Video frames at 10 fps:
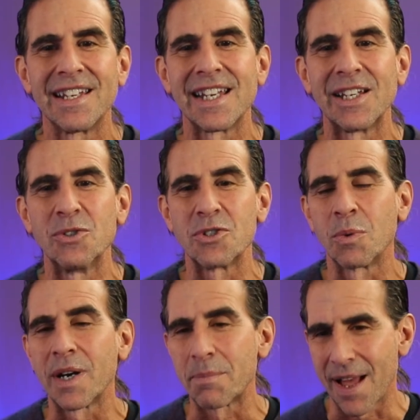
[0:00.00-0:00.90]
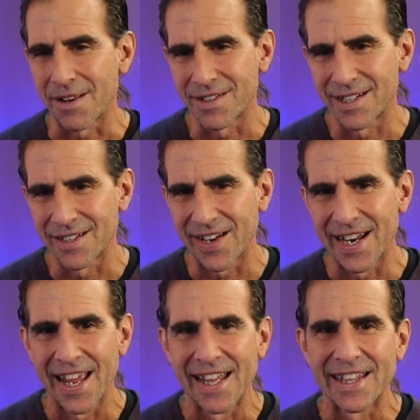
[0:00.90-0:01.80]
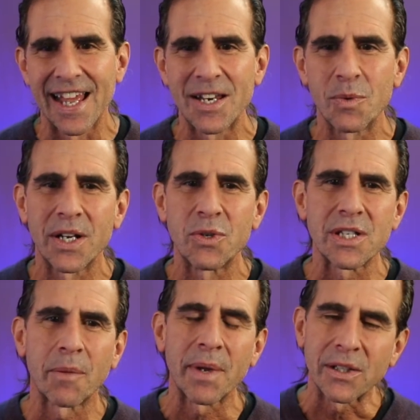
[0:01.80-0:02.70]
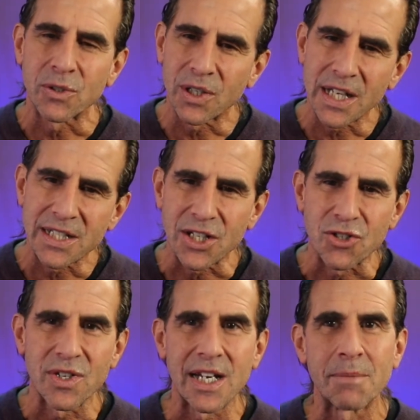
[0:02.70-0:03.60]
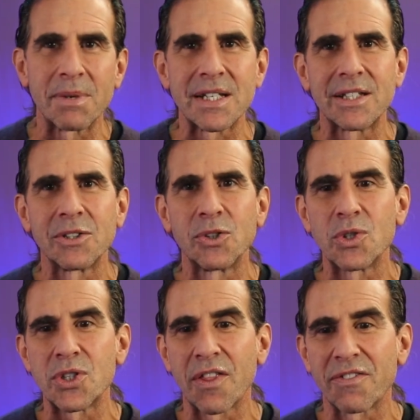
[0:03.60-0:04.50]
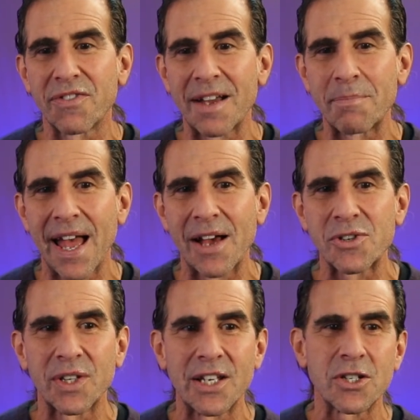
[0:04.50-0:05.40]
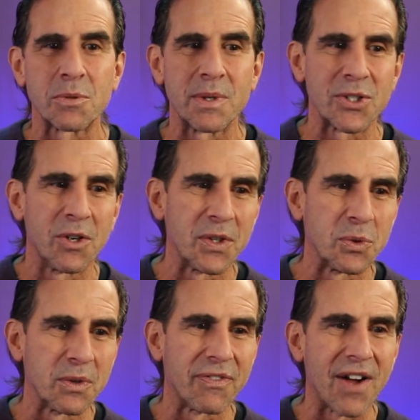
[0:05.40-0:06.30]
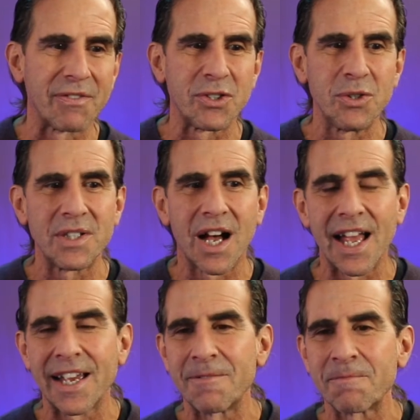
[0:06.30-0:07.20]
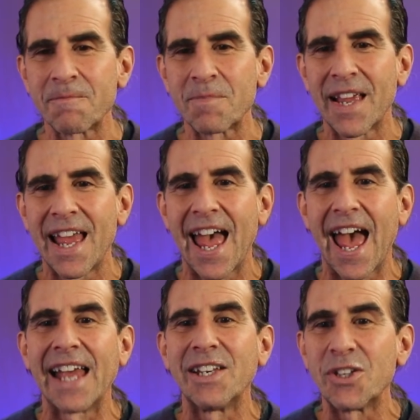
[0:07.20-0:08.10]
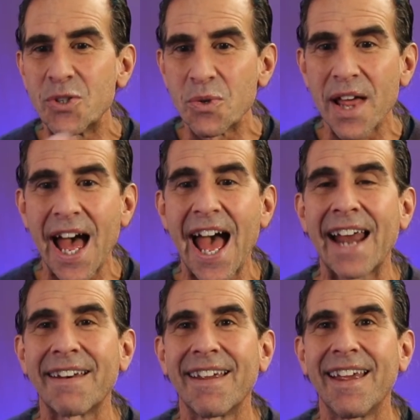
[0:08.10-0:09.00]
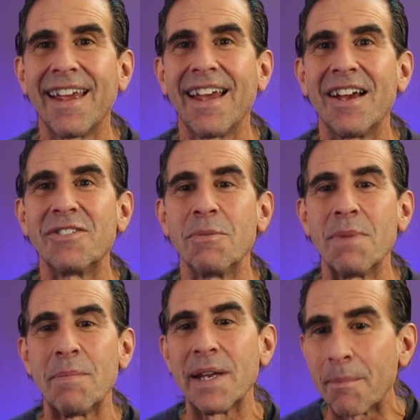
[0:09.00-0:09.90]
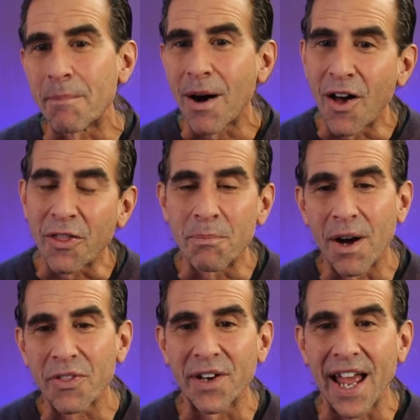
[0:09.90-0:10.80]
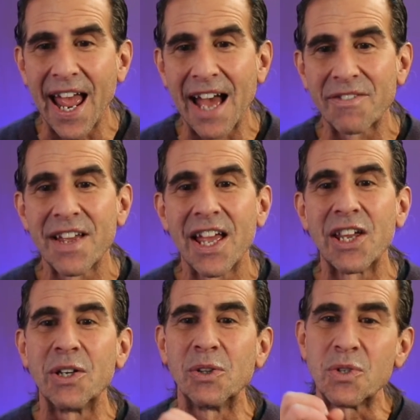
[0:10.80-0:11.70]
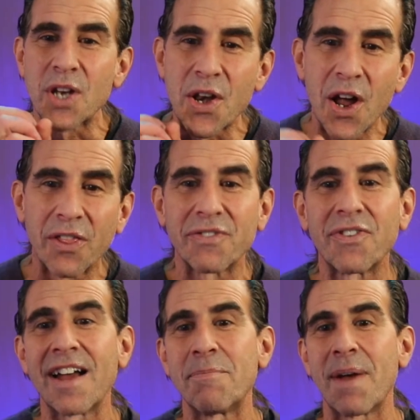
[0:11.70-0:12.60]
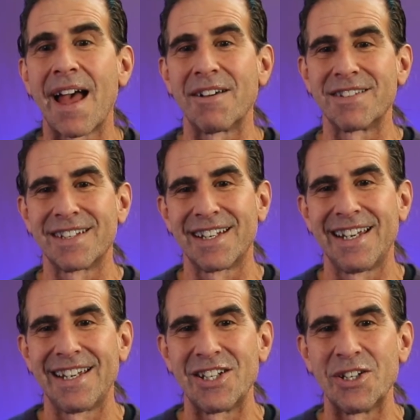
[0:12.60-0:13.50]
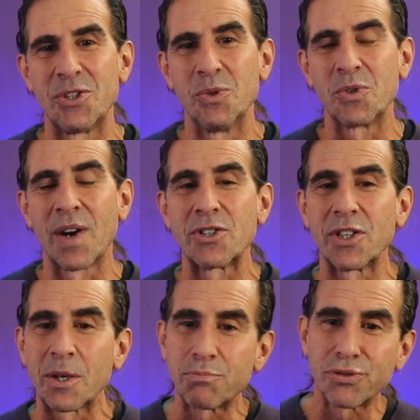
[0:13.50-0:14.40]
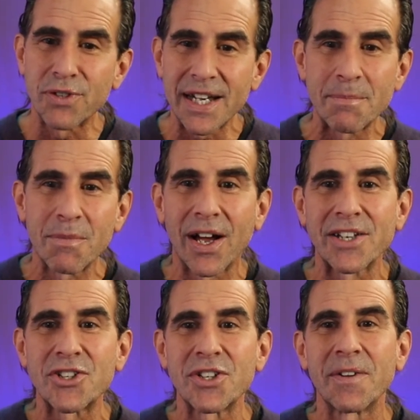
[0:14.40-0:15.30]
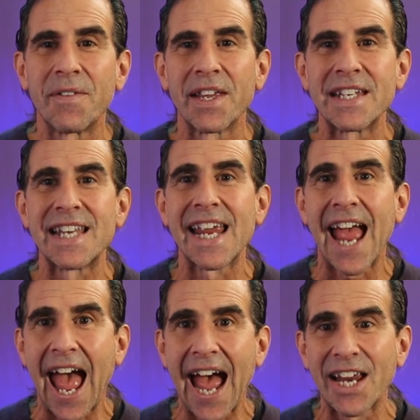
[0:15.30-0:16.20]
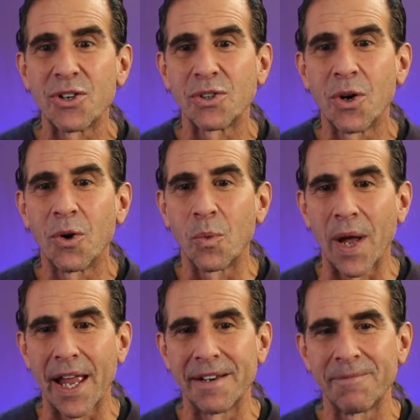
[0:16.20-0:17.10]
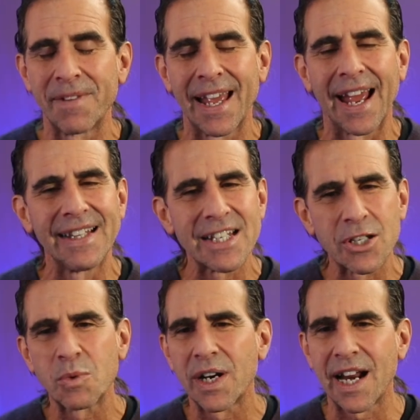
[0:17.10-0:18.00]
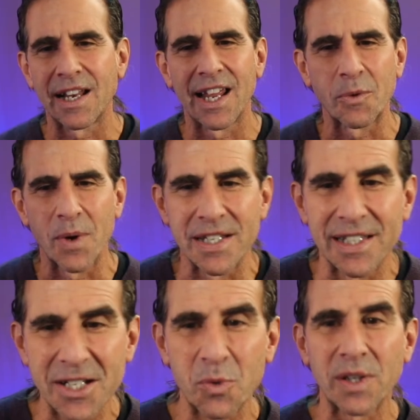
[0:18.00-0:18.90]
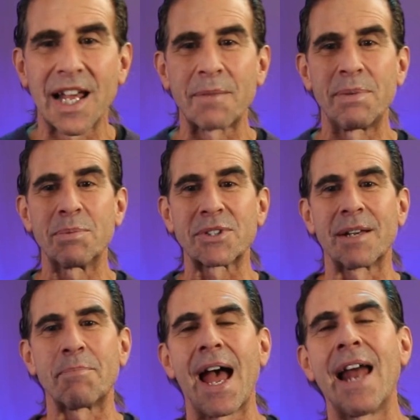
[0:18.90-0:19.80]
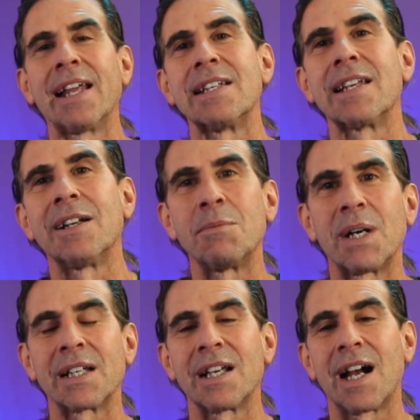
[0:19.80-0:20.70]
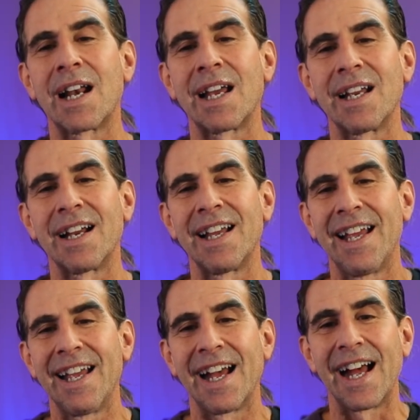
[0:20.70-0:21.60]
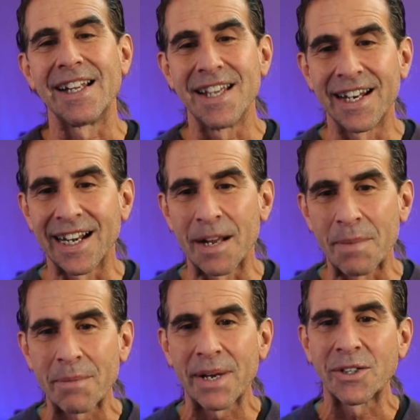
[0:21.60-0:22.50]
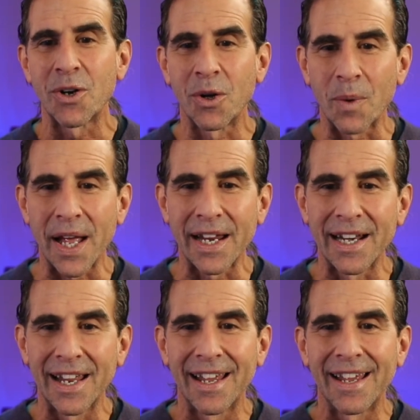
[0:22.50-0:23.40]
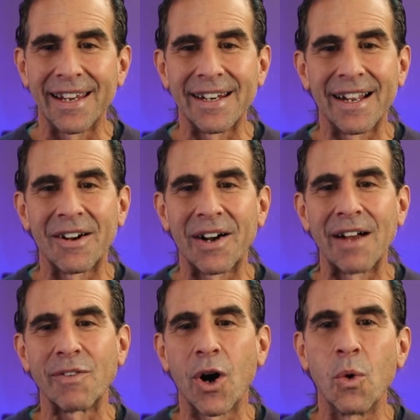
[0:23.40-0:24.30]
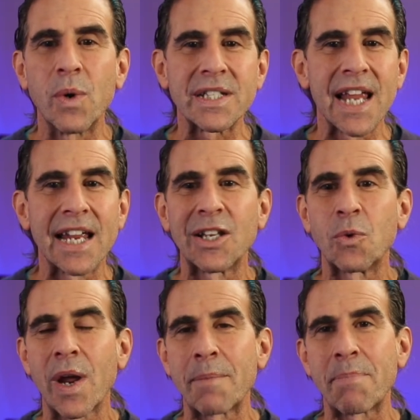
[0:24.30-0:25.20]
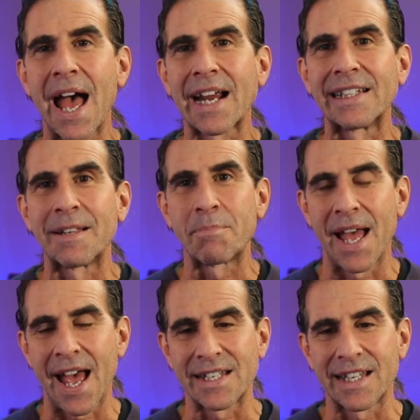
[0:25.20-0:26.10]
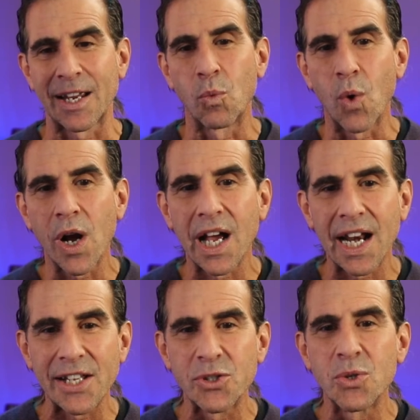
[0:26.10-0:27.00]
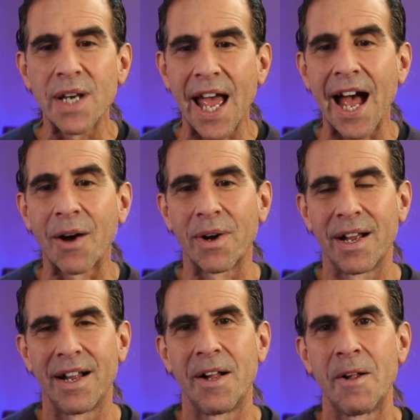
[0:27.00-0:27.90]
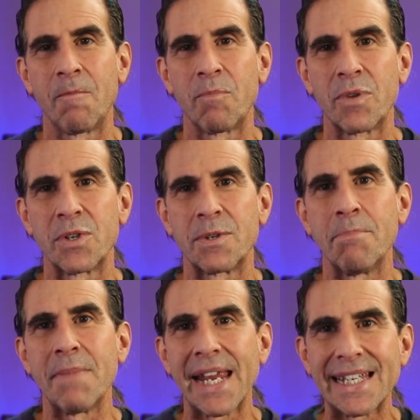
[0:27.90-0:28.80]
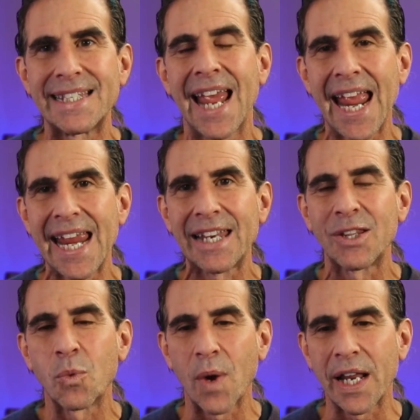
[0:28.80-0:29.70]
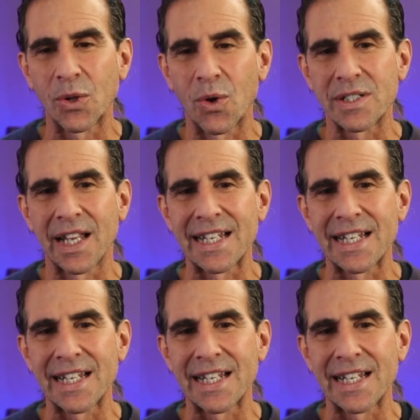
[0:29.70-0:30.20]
Say you lose 20 pounds, right? Then you want to do something a little less extreme, but still lose another 5 pounds. So then you switch over to a 5-2 diet, and you do that for maybe a month, month and a half. You lose another 5 pounds. So you're doing great. So you're pretty much, say, at your goal weight. And this is where I get a lot of questions. This is where a lot of people start panicking and say, oh my God, I did it. I'm at my goal weight. I've always gained the weight back in the past. Like, what can I do now to maintain the weight loss?